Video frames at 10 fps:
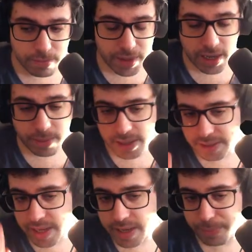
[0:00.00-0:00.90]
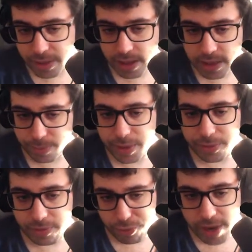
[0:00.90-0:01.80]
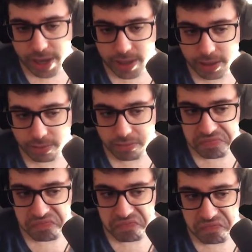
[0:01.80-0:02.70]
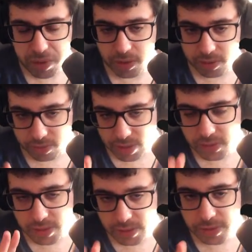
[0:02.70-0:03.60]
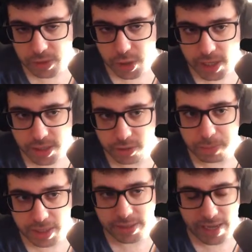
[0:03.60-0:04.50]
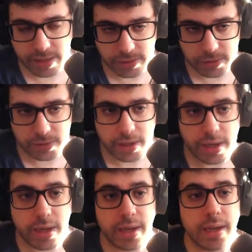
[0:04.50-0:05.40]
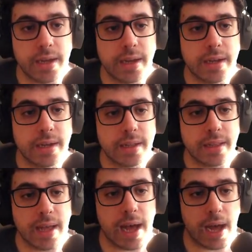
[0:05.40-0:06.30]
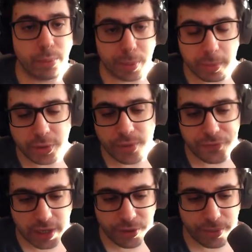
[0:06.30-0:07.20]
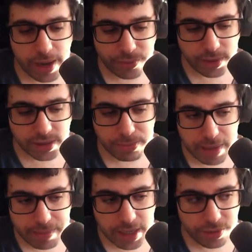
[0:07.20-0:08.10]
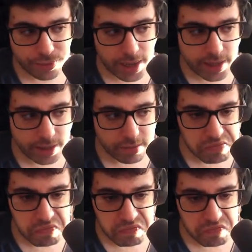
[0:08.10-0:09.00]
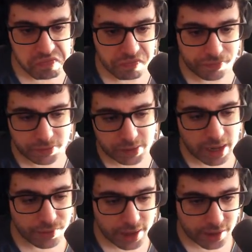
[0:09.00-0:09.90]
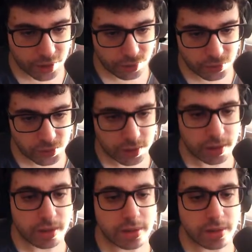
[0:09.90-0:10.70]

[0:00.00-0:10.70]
But then I might take a little bit of a break, because this challenge has been intense. I will probably do a video around it, maybe already, see how that goes,